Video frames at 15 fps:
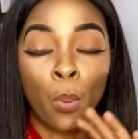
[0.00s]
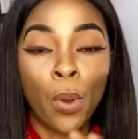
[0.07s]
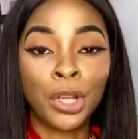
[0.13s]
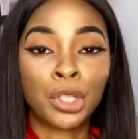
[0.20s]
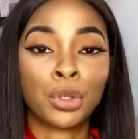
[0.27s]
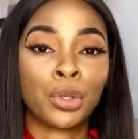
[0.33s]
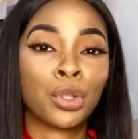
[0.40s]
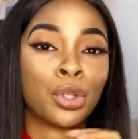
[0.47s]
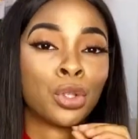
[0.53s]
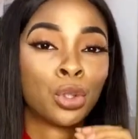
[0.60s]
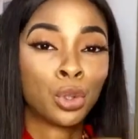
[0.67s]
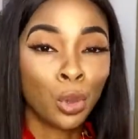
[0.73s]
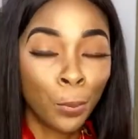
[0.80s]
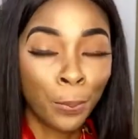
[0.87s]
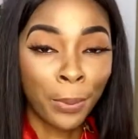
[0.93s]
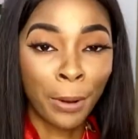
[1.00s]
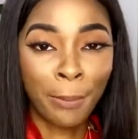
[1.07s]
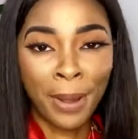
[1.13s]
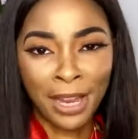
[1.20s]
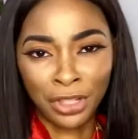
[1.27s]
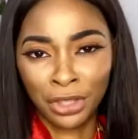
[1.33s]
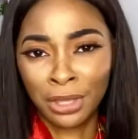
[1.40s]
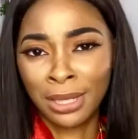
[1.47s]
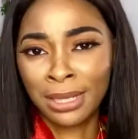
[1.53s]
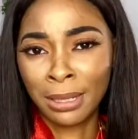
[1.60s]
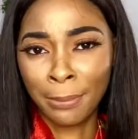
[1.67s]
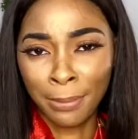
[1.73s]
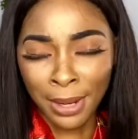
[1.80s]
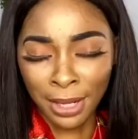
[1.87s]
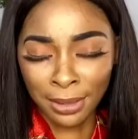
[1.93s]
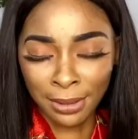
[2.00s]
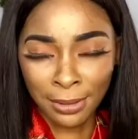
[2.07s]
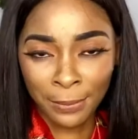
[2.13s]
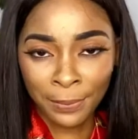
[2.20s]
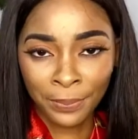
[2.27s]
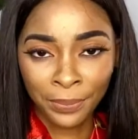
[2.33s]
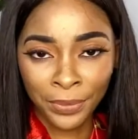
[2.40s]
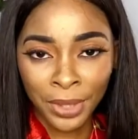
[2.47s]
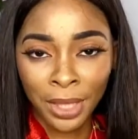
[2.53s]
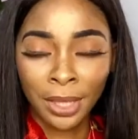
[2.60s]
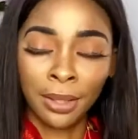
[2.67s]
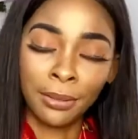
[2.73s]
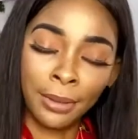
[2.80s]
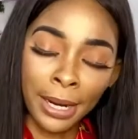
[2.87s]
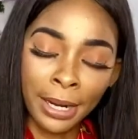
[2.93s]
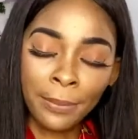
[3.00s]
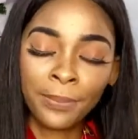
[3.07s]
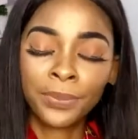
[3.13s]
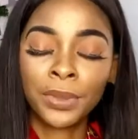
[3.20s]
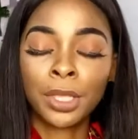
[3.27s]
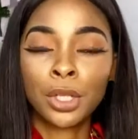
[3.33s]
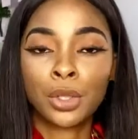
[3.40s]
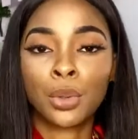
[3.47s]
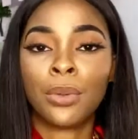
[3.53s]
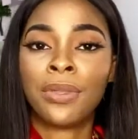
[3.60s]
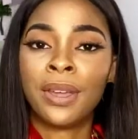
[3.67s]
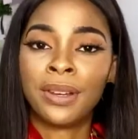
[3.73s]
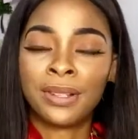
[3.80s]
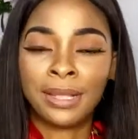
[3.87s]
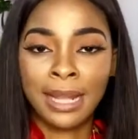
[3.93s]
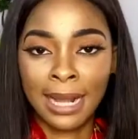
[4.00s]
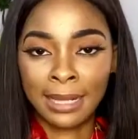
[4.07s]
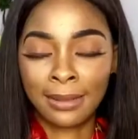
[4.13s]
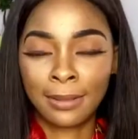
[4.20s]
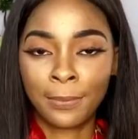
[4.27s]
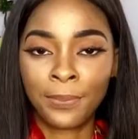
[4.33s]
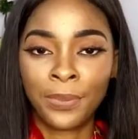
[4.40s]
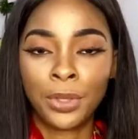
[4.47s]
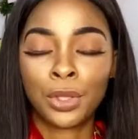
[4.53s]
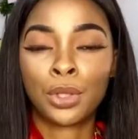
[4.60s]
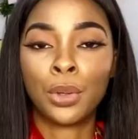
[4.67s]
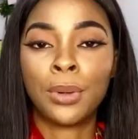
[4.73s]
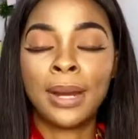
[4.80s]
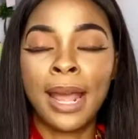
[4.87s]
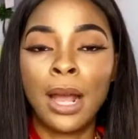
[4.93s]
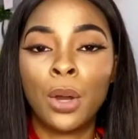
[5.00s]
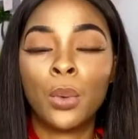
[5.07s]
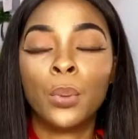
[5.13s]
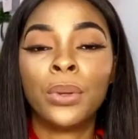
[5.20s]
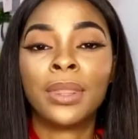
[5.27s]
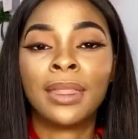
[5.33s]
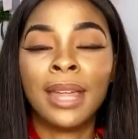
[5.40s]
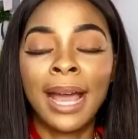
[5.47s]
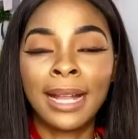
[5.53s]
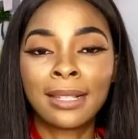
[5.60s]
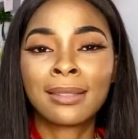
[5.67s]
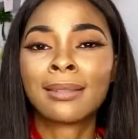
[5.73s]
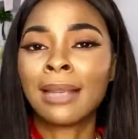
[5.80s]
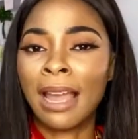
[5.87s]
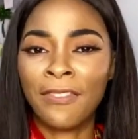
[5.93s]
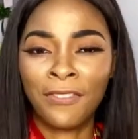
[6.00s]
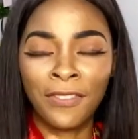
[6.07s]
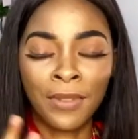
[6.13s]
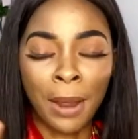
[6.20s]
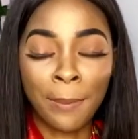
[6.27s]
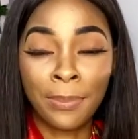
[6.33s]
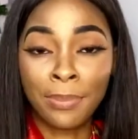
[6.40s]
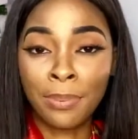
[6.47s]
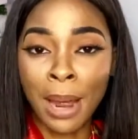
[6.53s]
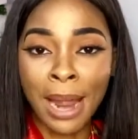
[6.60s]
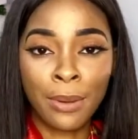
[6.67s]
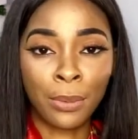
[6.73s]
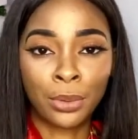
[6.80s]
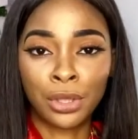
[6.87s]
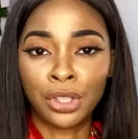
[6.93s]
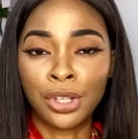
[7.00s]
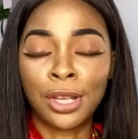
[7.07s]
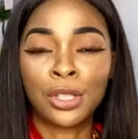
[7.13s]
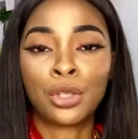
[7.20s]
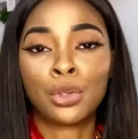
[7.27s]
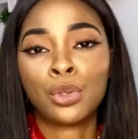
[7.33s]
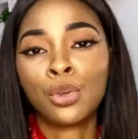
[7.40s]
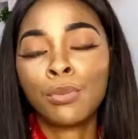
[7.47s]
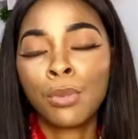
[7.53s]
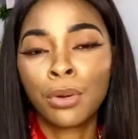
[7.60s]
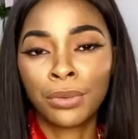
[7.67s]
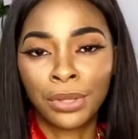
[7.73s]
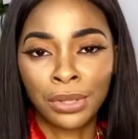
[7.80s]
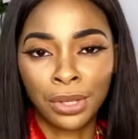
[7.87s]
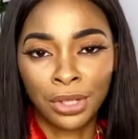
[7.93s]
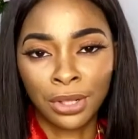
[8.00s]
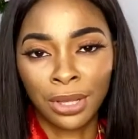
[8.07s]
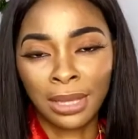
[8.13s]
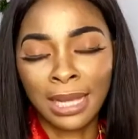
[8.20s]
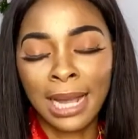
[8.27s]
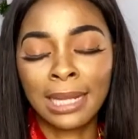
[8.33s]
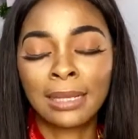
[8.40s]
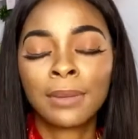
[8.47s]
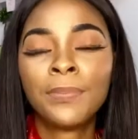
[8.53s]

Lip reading: you're super passionate about, right? So there's that. So now with that, I will suggest you do more research on that.